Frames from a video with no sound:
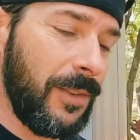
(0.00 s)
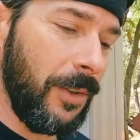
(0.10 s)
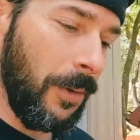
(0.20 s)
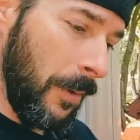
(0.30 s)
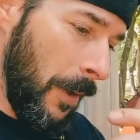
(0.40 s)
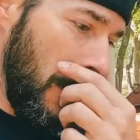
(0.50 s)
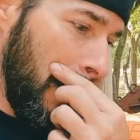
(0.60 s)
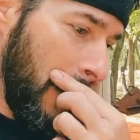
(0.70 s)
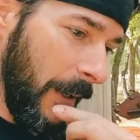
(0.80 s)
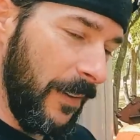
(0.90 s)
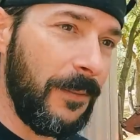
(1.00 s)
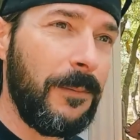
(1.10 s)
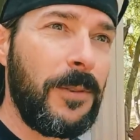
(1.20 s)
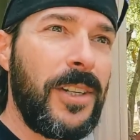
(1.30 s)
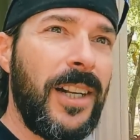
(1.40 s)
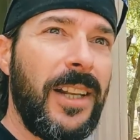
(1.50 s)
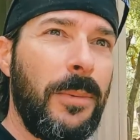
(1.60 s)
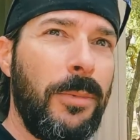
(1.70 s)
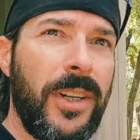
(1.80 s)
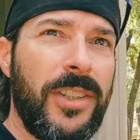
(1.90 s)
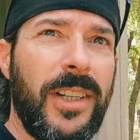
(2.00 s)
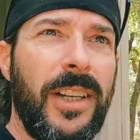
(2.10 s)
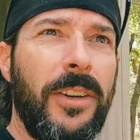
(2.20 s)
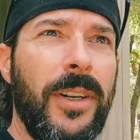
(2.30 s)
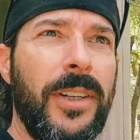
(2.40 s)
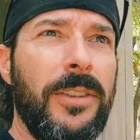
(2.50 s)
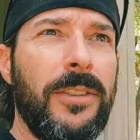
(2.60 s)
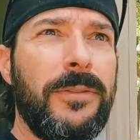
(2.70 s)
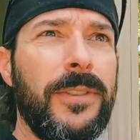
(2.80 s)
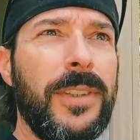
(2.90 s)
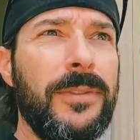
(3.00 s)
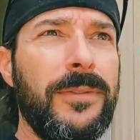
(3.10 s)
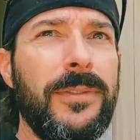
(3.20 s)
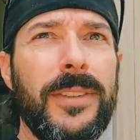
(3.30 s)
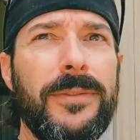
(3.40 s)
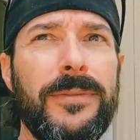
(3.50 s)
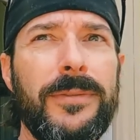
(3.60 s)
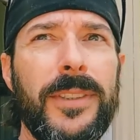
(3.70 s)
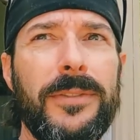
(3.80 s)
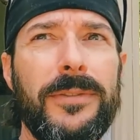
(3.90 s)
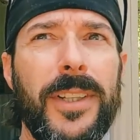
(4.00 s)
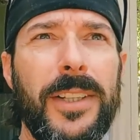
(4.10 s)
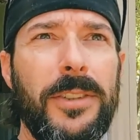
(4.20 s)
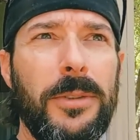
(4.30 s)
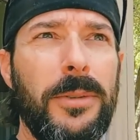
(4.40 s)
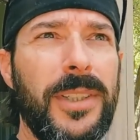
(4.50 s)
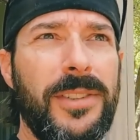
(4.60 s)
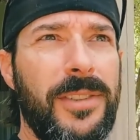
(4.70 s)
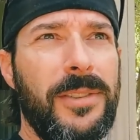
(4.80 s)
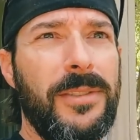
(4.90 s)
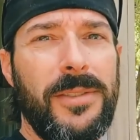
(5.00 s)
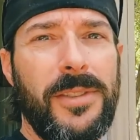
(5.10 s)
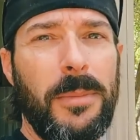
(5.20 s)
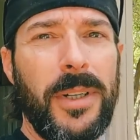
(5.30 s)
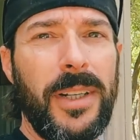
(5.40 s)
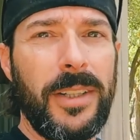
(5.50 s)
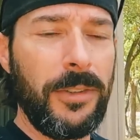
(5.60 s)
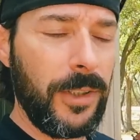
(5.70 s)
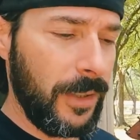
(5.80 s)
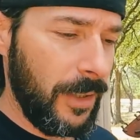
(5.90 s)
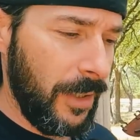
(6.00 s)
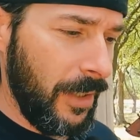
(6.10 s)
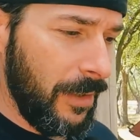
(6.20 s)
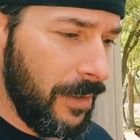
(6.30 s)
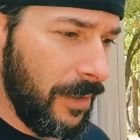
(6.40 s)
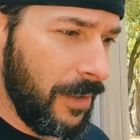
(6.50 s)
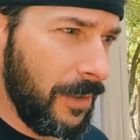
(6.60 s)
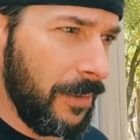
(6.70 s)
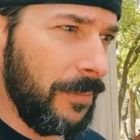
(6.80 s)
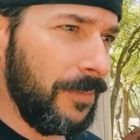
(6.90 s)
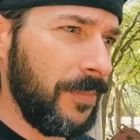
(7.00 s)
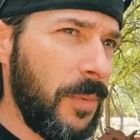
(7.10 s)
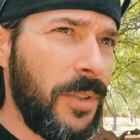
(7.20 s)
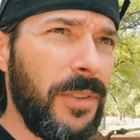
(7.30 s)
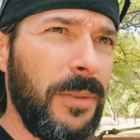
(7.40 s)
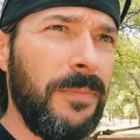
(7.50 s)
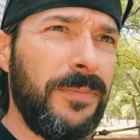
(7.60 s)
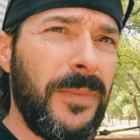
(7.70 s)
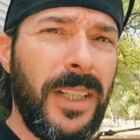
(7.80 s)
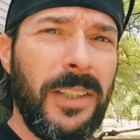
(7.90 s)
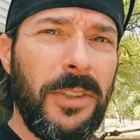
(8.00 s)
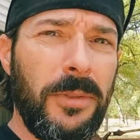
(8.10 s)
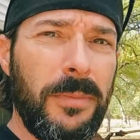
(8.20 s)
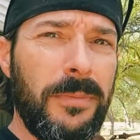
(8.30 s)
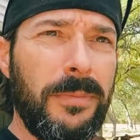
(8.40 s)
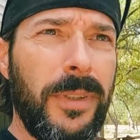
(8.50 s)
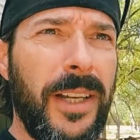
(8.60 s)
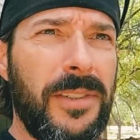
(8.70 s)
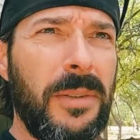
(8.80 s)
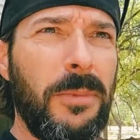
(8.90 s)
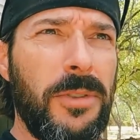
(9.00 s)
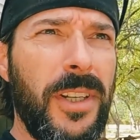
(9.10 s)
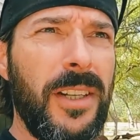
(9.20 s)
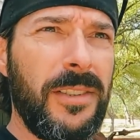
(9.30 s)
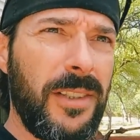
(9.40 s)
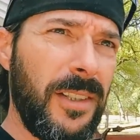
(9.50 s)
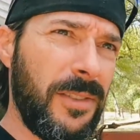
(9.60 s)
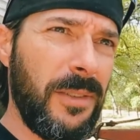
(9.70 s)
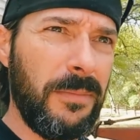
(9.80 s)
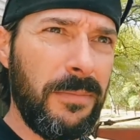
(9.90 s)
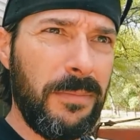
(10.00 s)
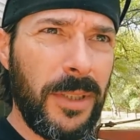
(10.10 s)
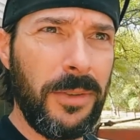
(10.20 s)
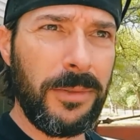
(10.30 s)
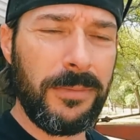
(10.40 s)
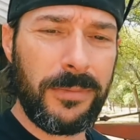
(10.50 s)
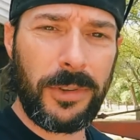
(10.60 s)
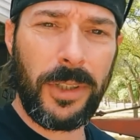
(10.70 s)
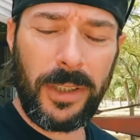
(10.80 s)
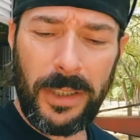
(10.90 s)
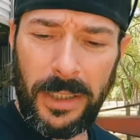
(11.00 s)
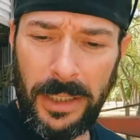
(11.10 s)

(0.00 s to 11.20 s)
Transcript: So yeah, there's not a lot of brake checking around here. If they do, it's somebody ignorant, especially in a little plastic Mercedes against a big old truck.